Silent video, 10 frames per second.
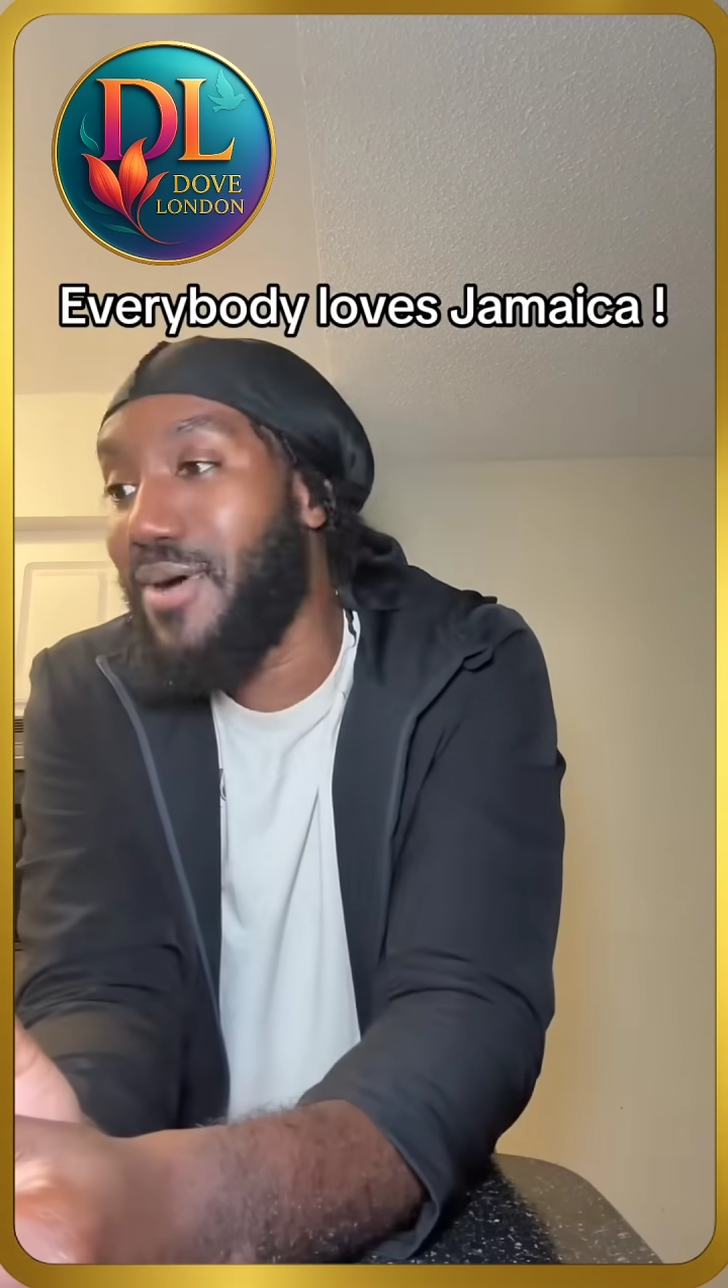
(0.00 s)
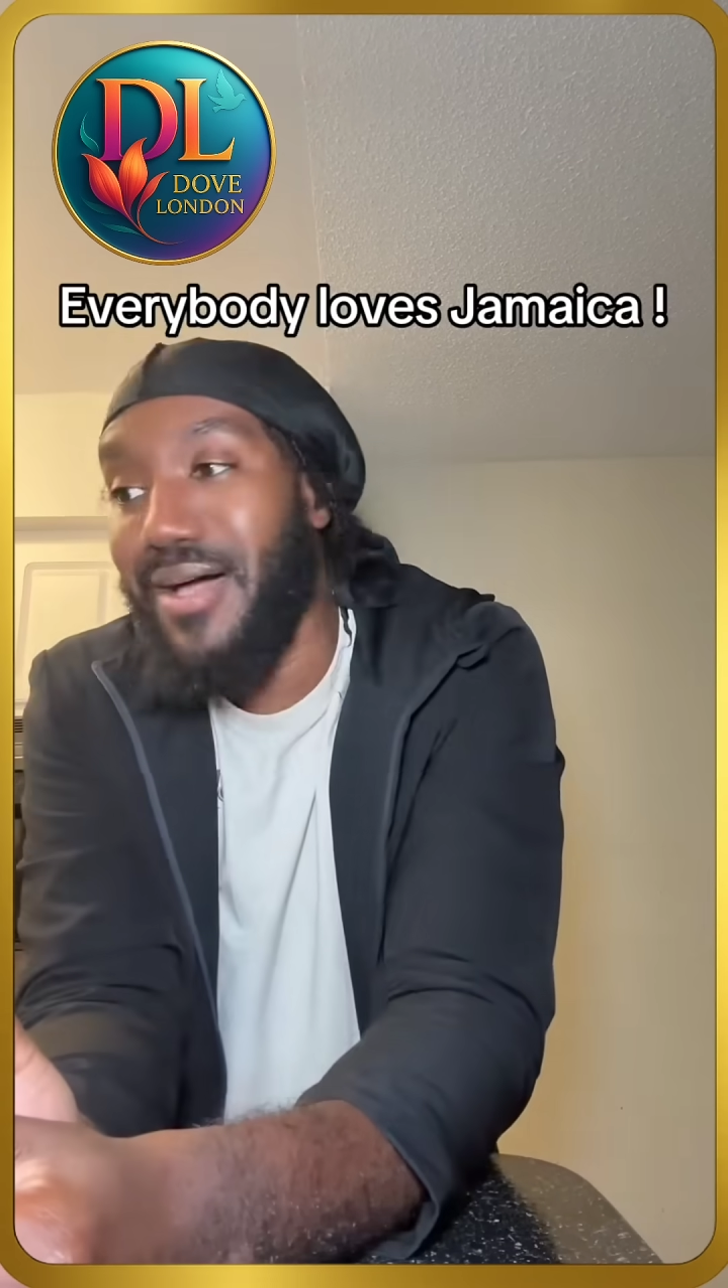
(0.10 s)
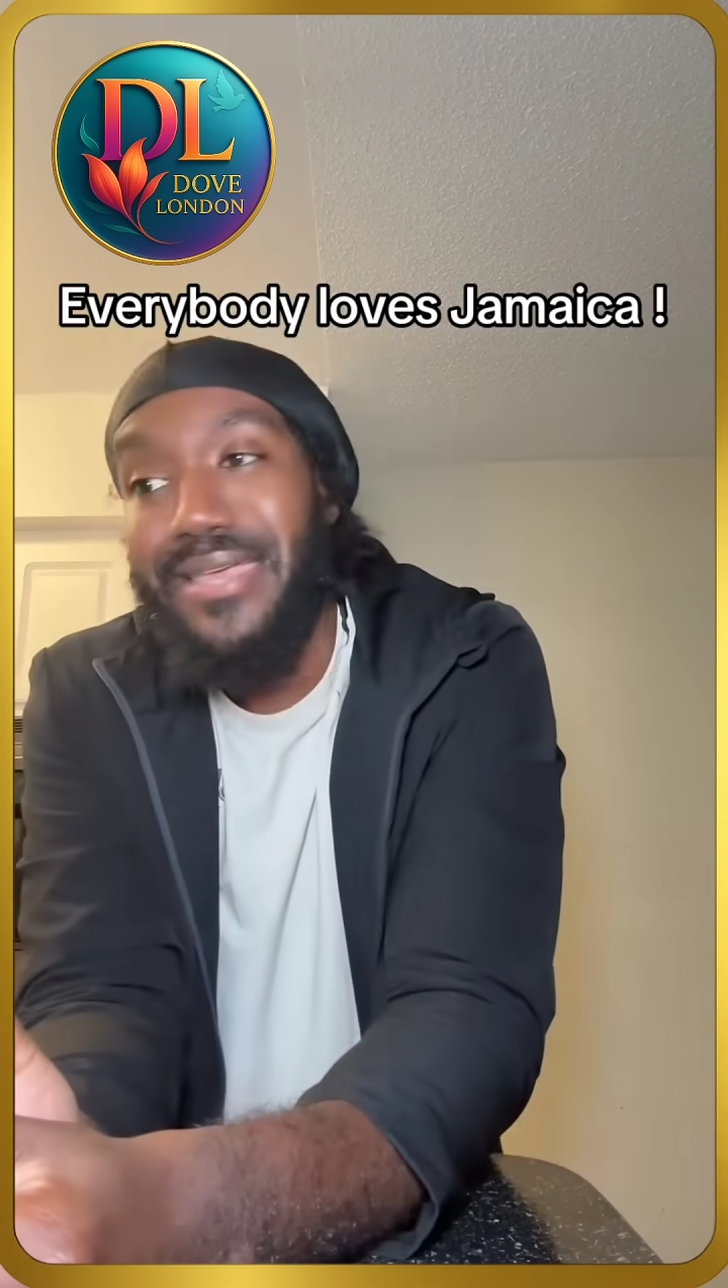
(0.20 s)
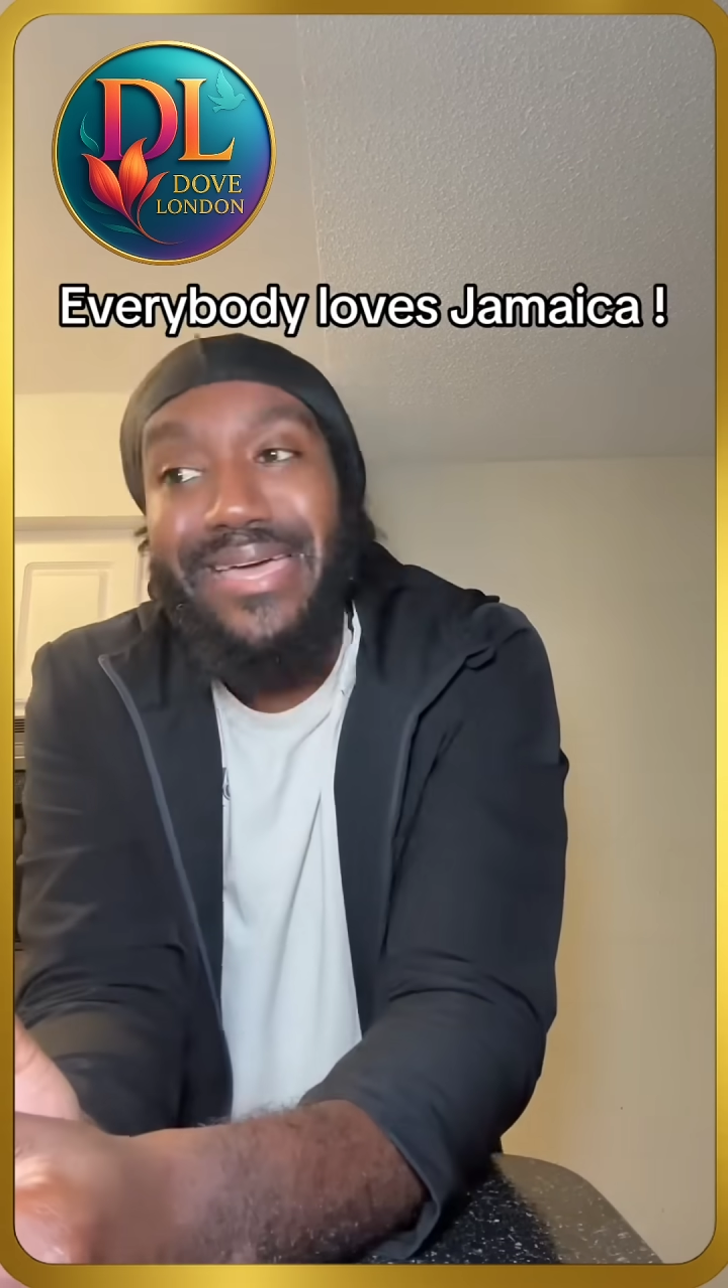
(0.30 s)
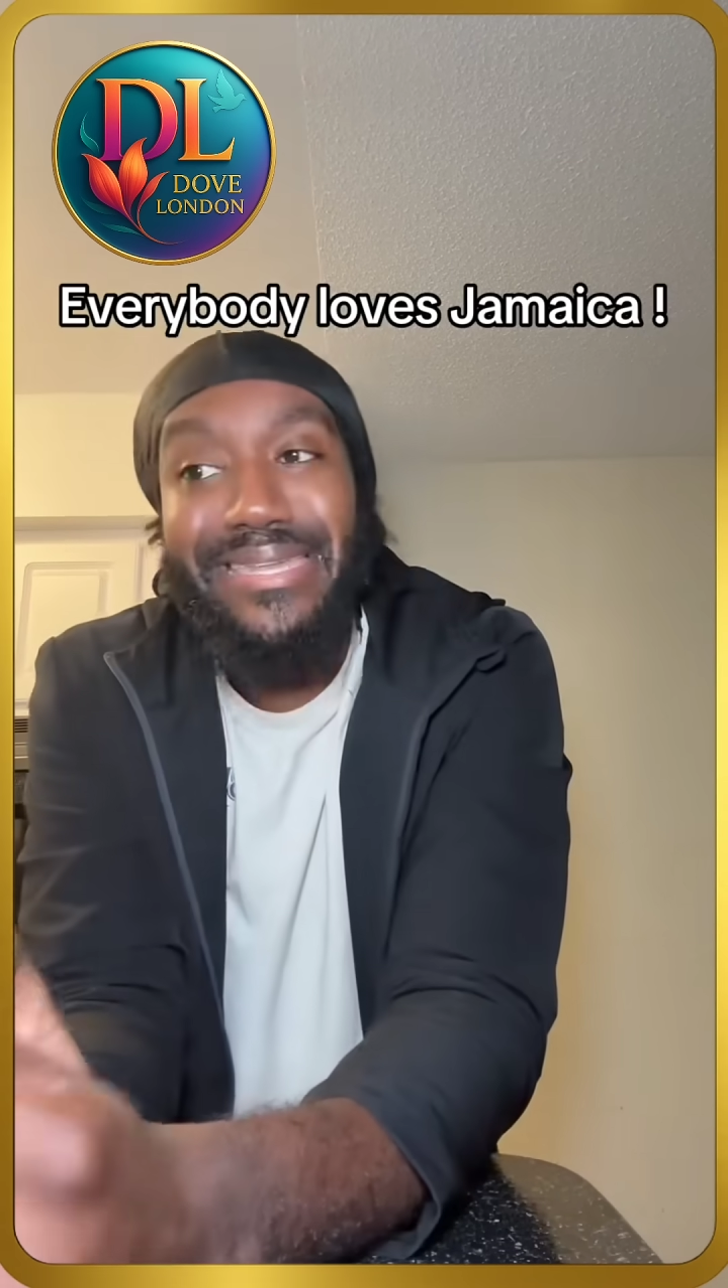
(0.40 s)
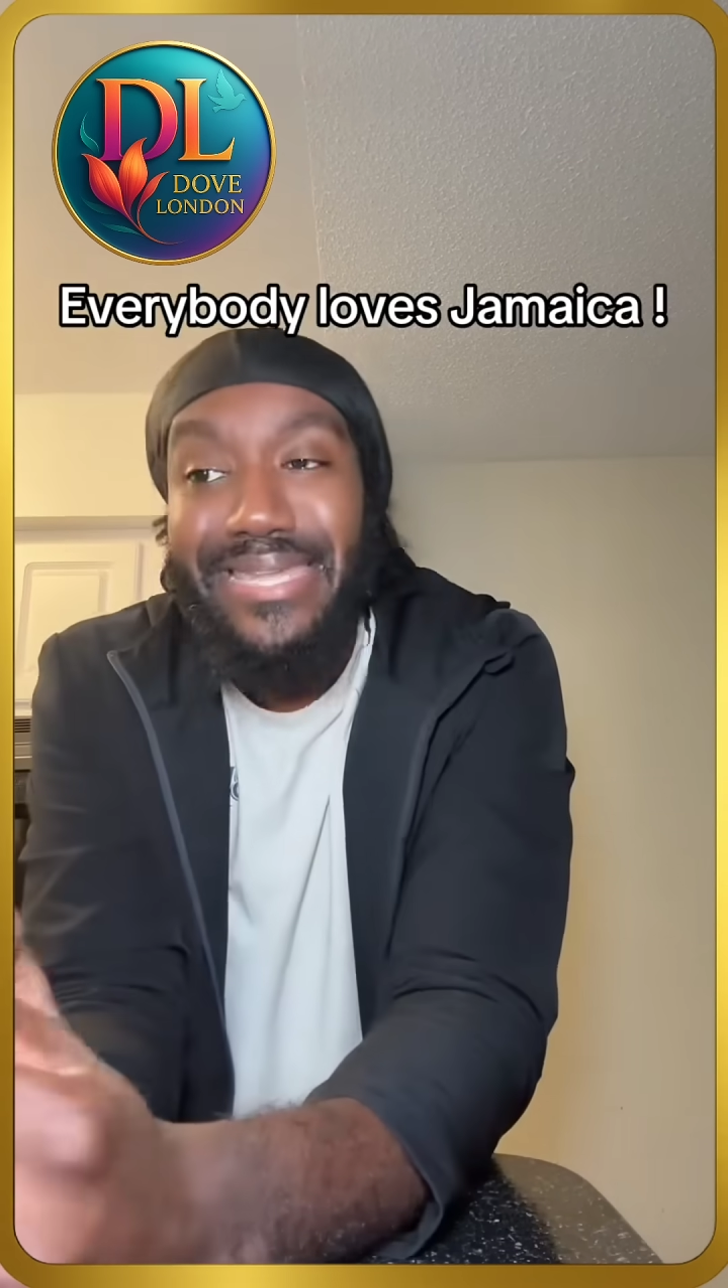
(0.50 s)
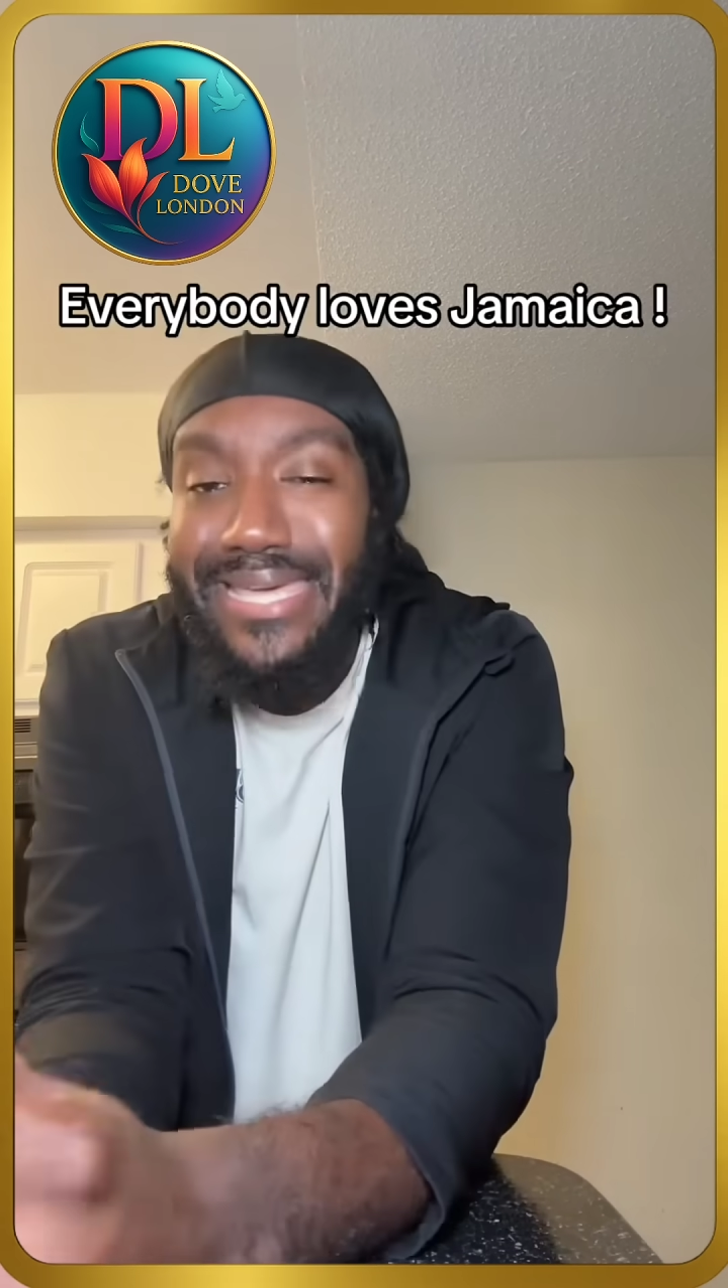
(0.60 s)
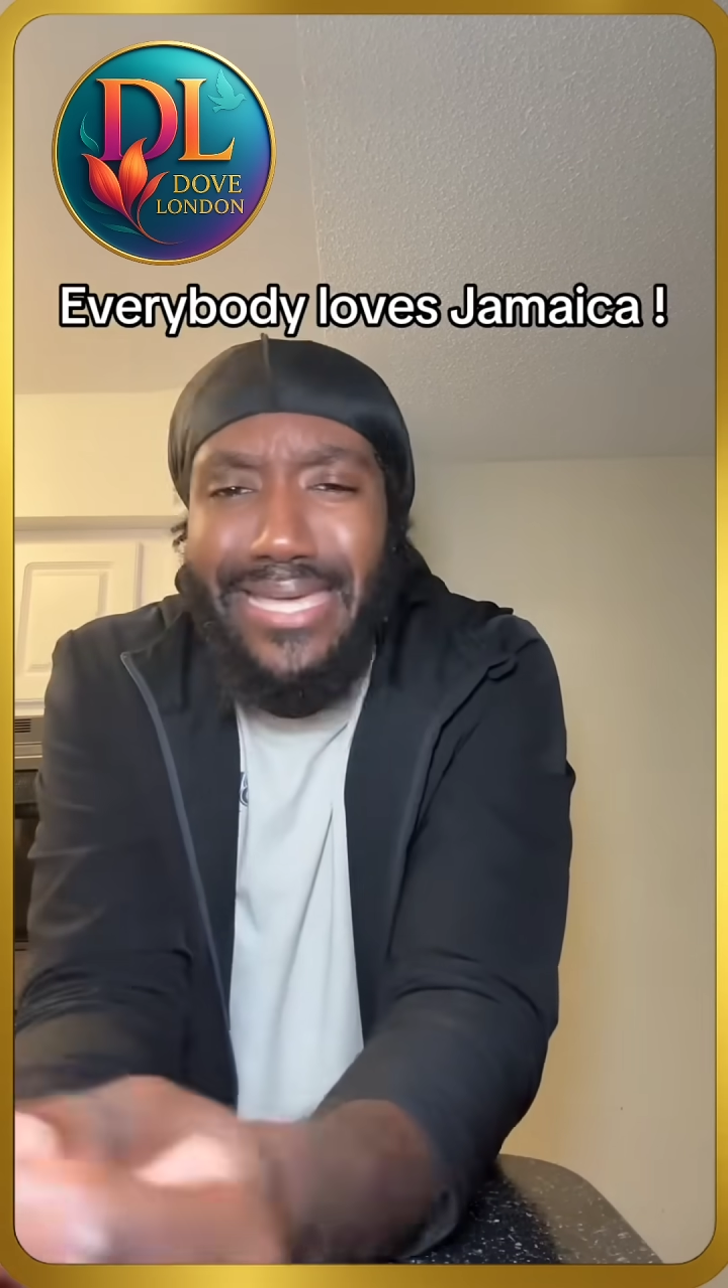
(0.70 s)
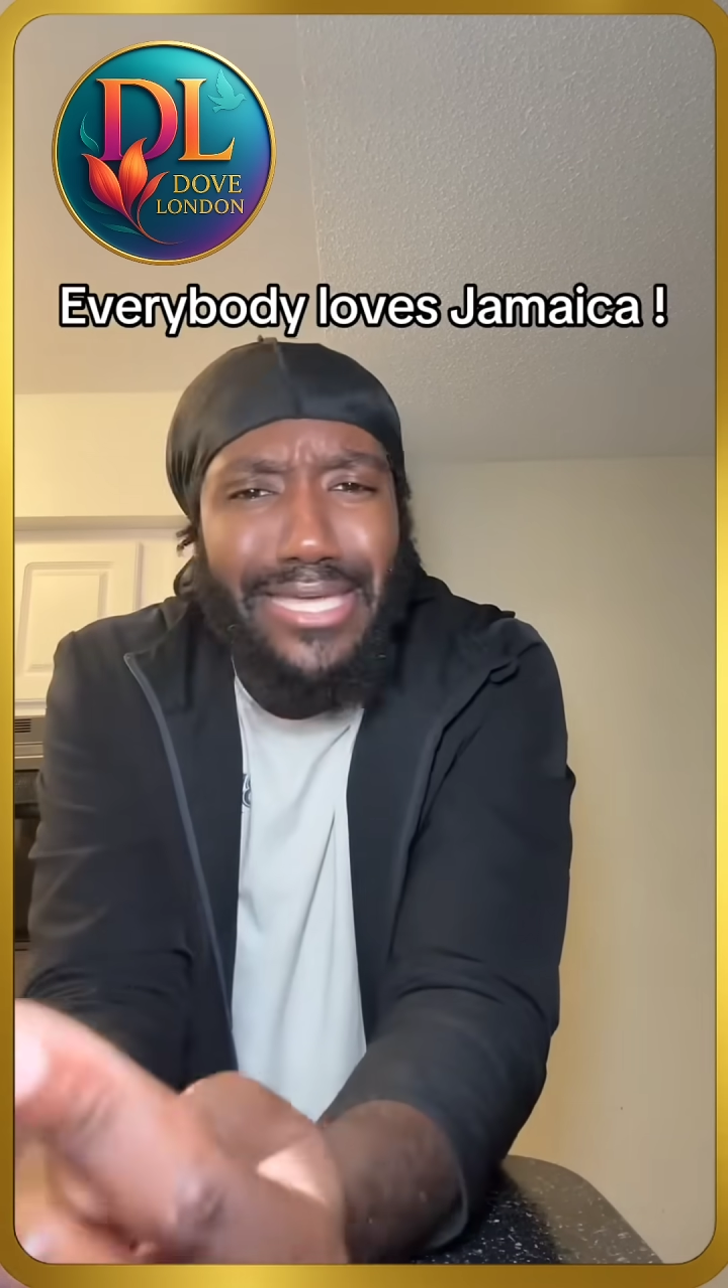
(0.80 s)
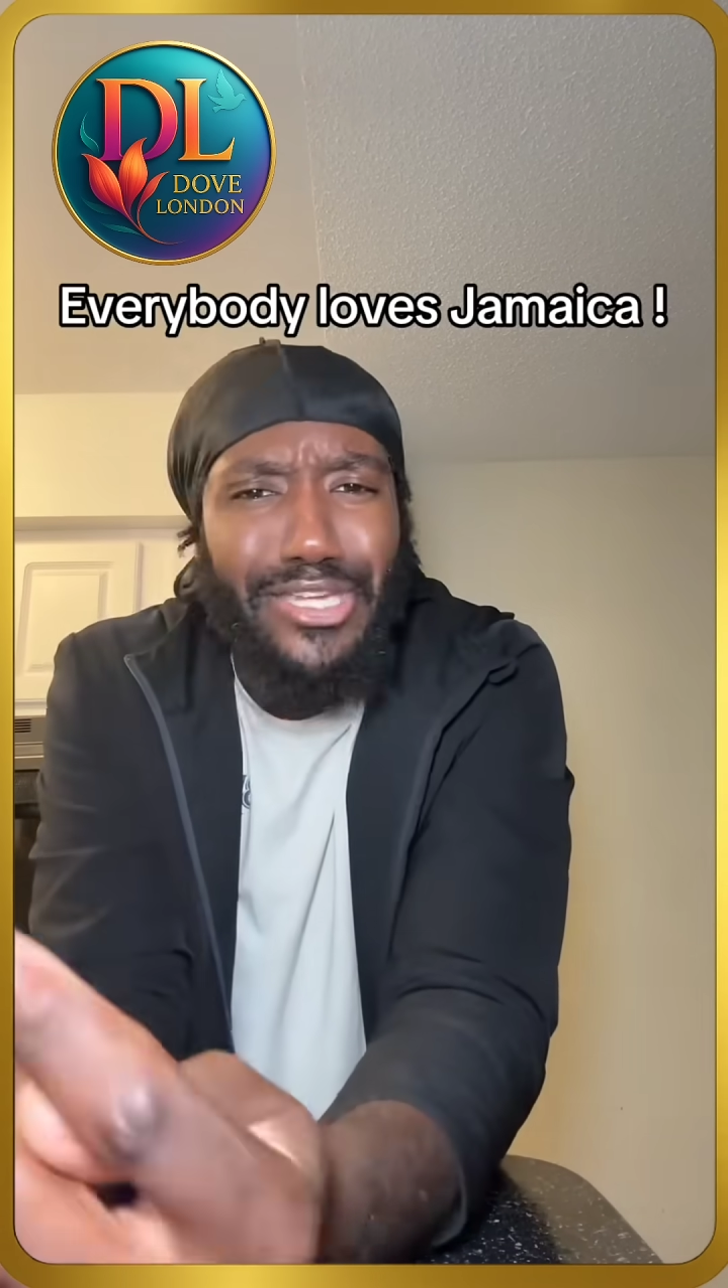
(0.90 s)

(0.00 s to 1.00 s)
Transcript: but Nicki